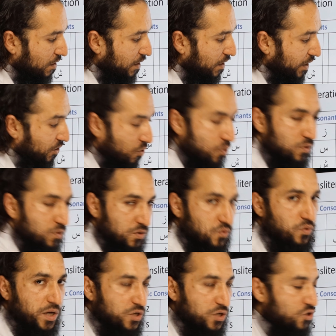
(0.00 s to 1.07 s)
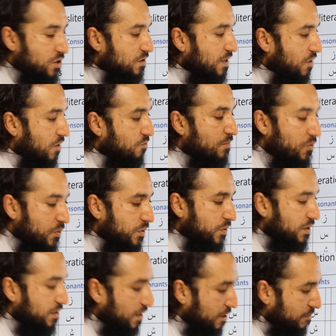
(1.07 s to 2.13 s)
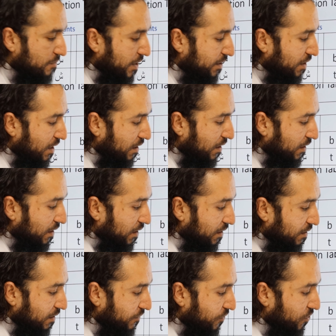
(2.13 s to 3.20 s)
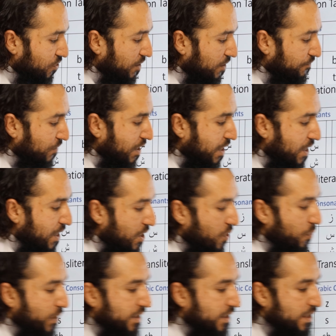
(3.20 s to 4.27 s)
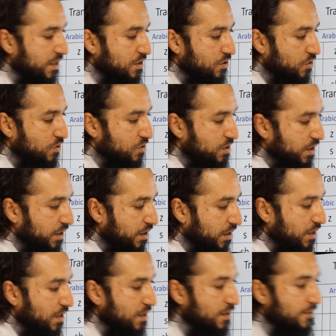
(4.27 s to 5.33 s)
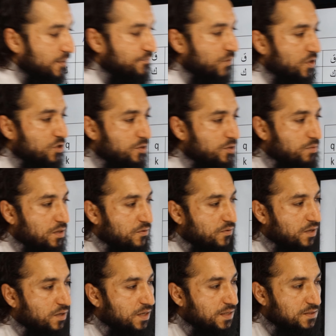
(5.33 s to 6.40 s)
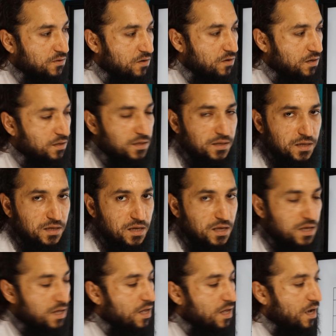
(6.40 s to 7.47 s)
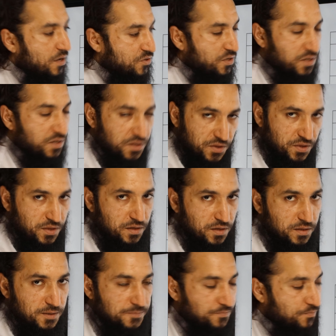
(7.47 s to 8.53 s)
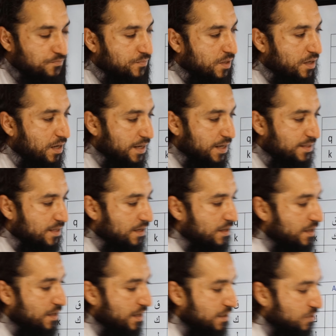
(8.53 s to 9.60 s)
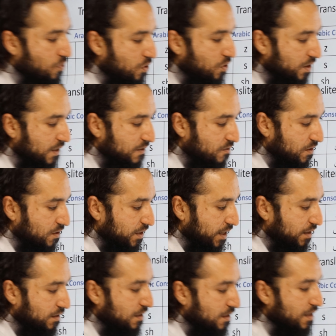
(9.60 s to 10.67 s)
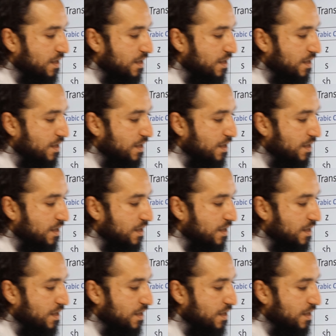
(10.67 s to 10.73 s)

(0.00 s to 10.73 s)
It causes nunation sound, but we will explain that in future. When you see double kasra underneath a letter, it's called kasratain.